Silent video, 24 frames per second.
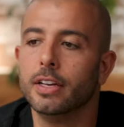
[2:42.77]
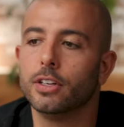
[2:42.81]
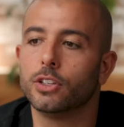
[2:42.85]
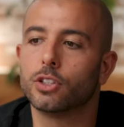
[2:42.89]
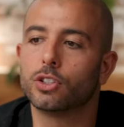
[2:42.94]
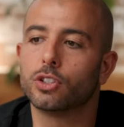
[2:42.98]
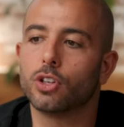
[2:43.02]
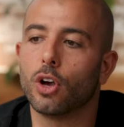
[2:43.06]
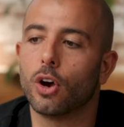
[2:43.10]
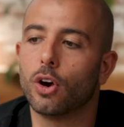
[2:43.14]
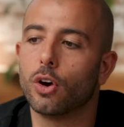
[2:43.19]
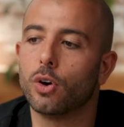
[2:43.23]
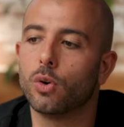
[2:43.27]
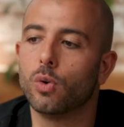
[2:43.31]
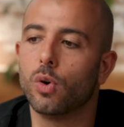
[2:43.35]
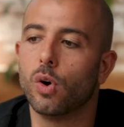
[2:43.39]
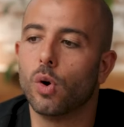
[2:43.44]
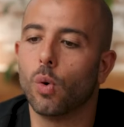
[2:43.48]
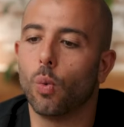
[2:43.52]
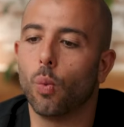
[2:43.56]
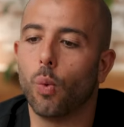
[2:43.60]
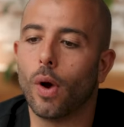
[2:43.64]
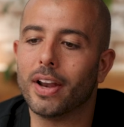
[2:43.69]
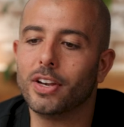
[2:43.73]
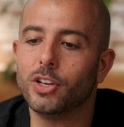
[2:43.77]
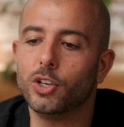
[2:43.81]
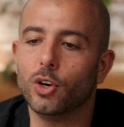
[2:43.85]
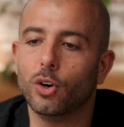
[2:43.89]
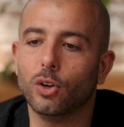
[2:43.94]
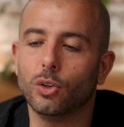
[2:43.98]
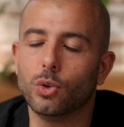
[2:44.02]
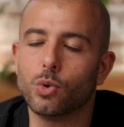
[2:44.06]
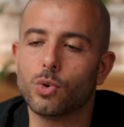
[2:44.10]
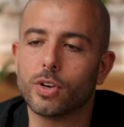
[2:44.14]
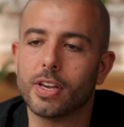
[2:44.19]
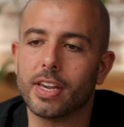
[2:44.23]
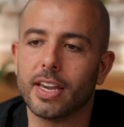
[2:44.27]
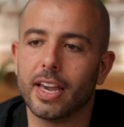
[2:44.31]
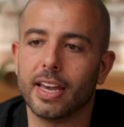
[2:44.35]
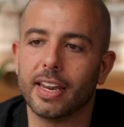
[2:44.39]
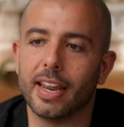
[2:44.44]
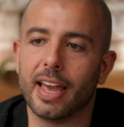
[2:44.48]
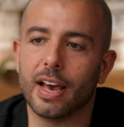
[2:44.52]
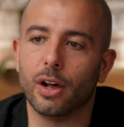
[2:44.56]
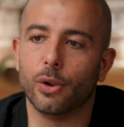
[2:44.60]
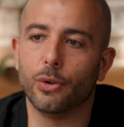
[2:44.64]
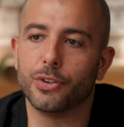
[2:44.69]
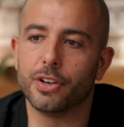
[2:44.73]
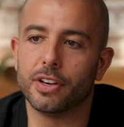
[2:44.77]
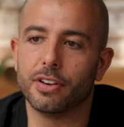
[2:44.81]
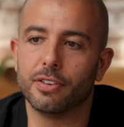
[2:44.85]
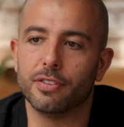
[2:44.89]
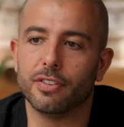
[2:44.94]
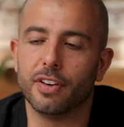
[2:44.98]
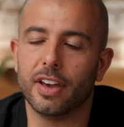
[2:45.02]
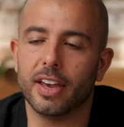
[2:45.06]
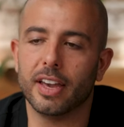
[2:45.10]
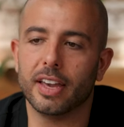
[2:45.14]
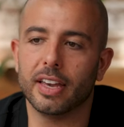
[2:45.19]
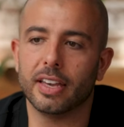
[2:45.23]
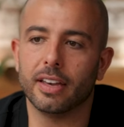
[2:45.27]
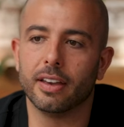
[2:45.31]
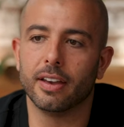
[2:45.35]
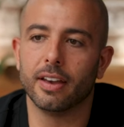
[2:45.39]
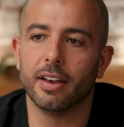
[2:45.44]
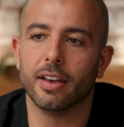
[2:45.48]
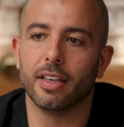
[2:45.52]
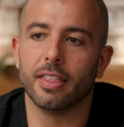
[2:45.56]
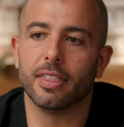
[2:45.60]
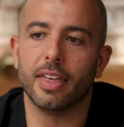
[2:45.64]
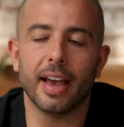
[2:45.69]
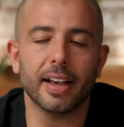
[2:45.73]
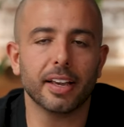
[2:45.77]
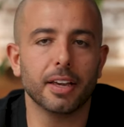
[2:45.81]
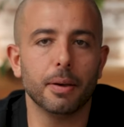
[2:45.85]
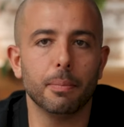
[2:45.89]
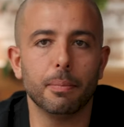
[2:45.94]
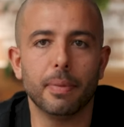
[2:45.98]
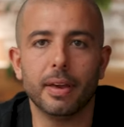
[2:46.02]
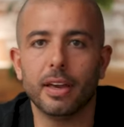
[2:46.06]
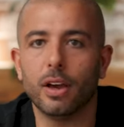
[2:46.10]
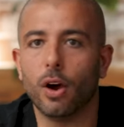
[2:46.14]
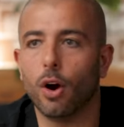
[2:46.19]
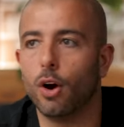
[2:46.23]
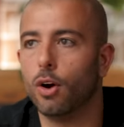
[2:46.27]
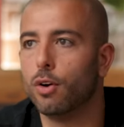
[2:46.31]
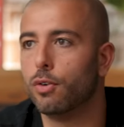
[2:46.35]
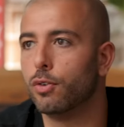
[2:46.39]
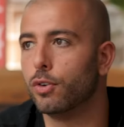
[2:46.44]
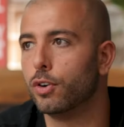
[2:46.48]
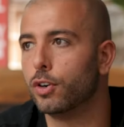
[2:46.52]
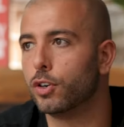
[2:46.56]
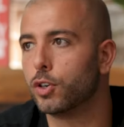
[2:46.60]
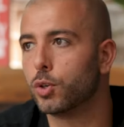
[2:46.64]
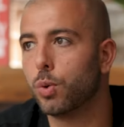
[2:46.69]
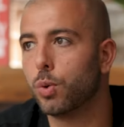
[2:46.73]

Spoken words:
So when you're looking at LTV, that can be over a